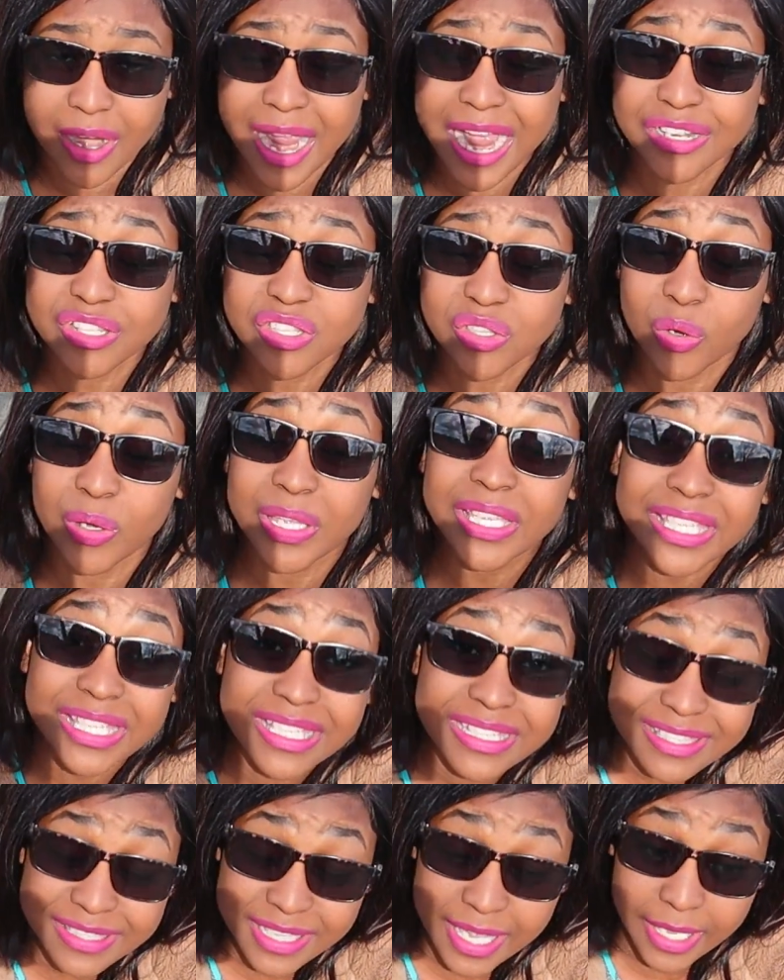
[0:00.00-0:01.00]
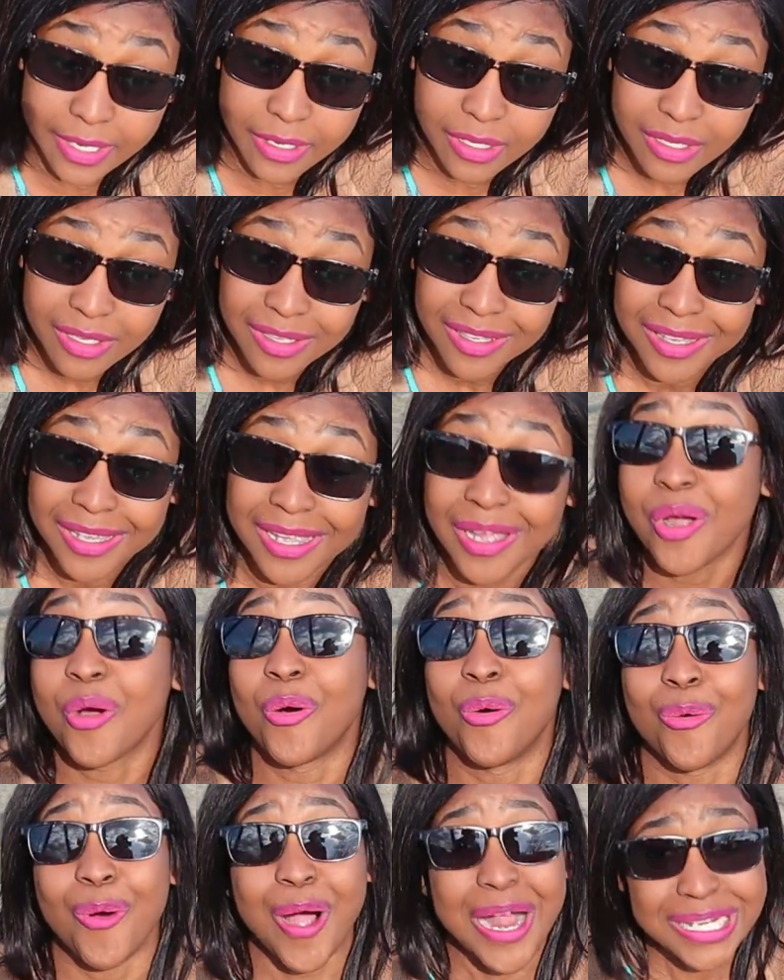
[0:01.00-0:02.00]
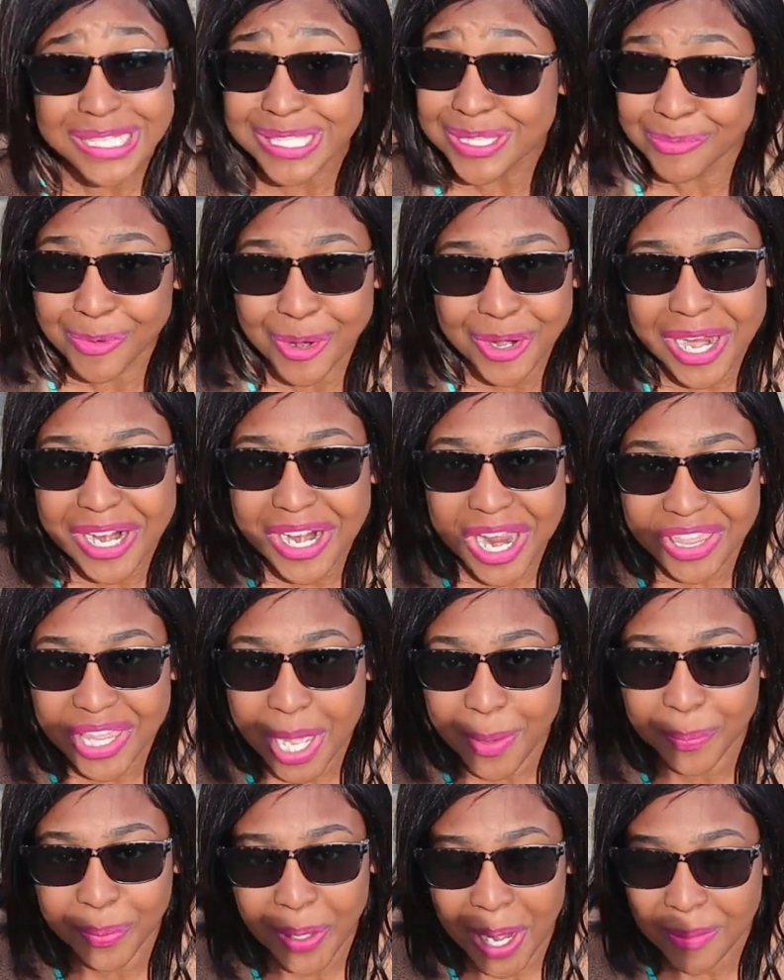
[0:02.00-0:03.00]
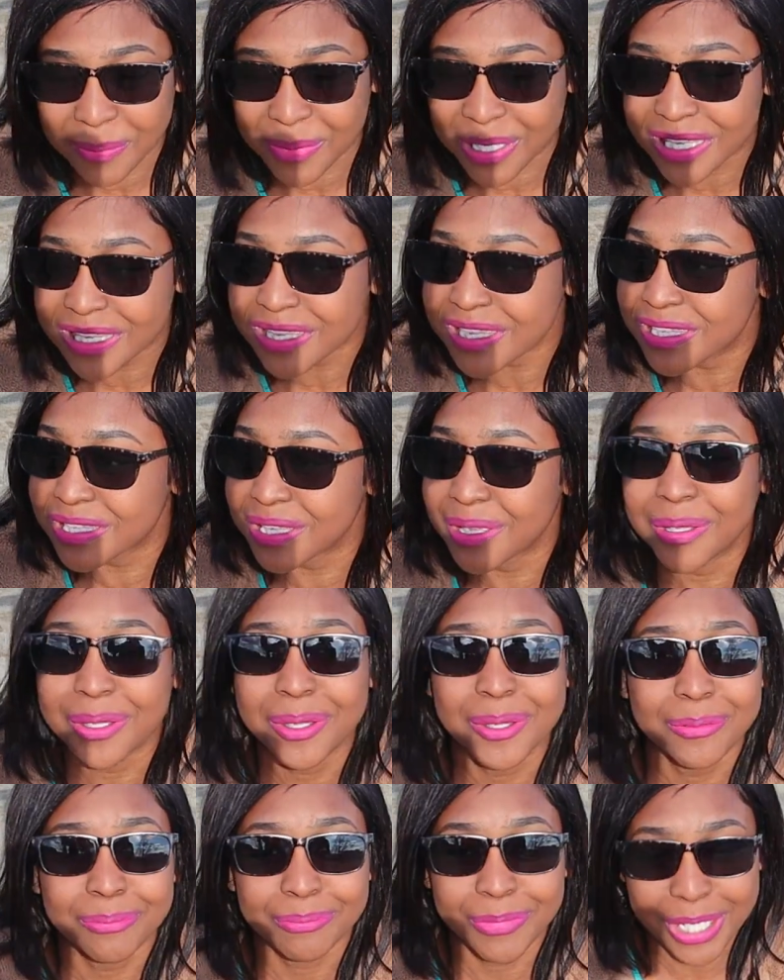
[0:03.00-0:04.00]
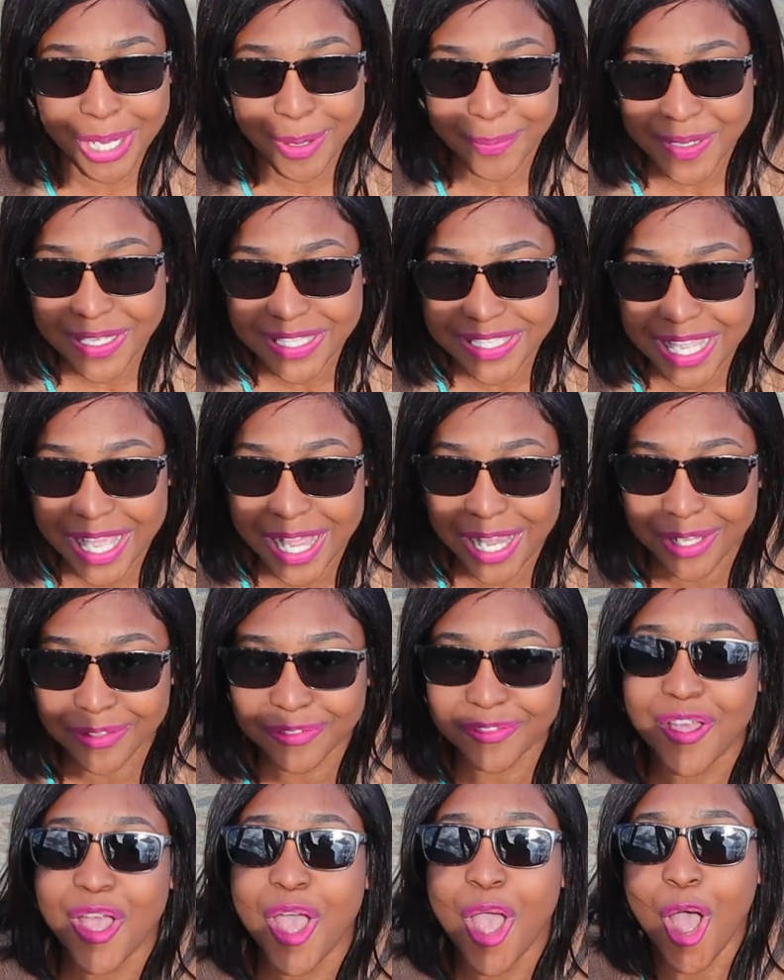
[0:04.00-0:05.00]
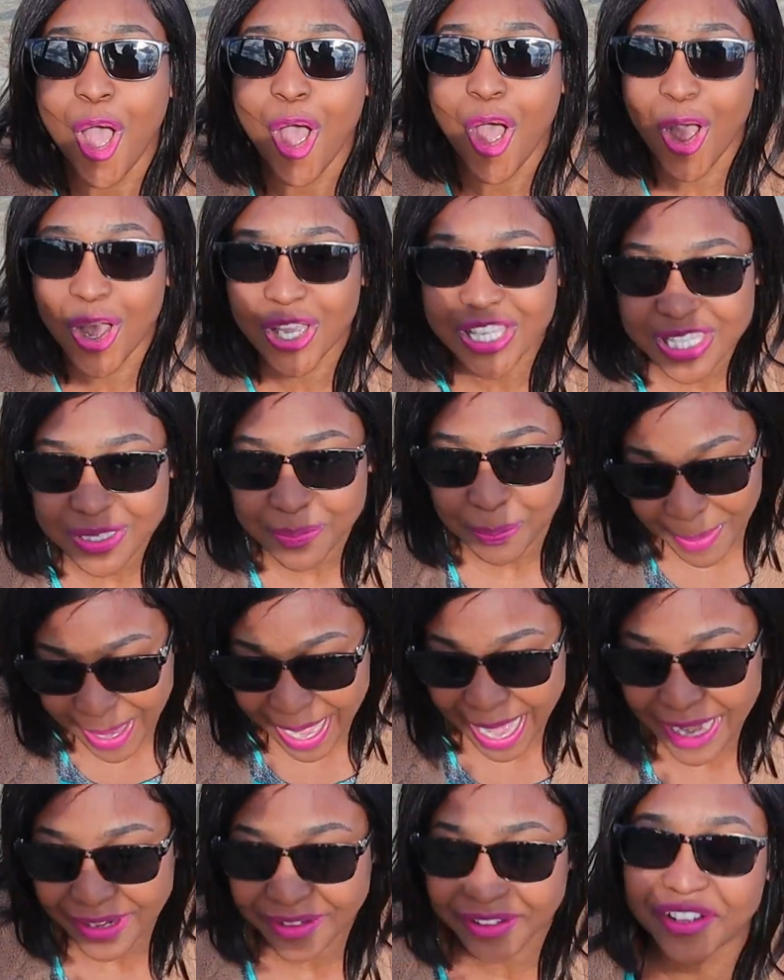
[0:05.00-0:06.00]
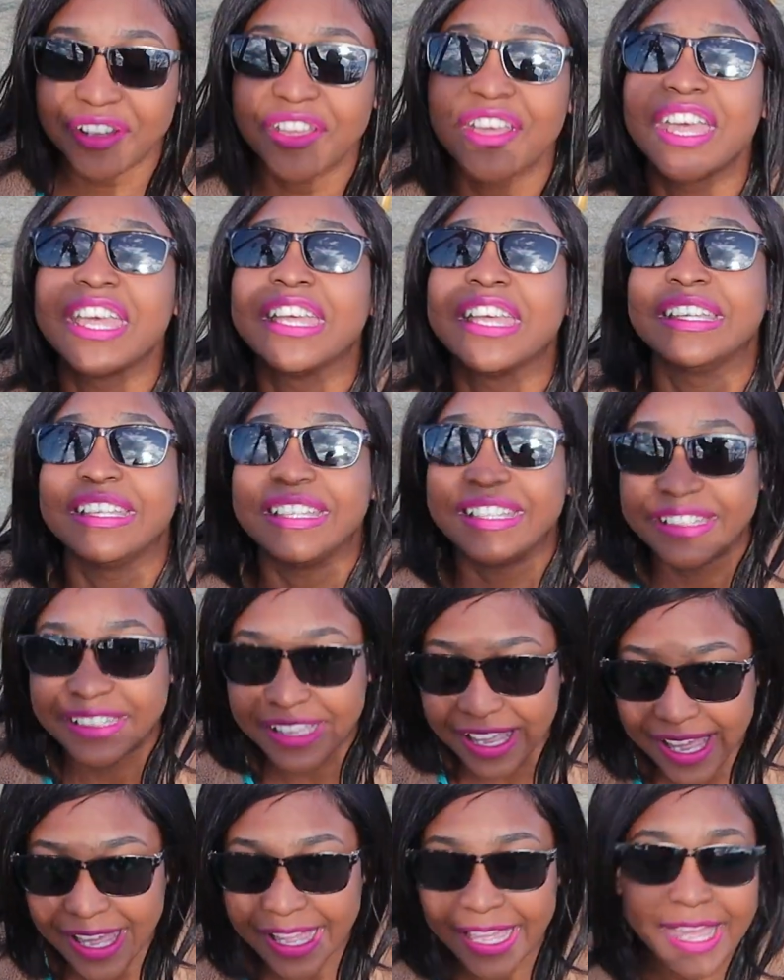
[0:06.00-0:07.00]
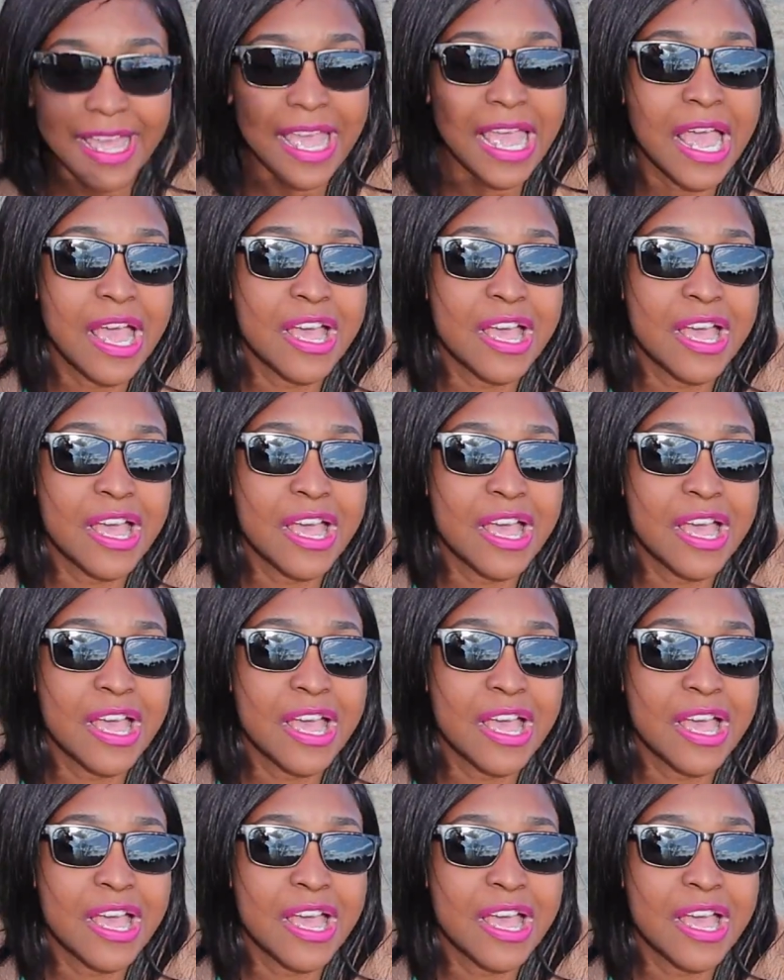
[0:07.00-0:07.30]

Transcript: And so he said, once more another promise, big up yourself, husband, yeah.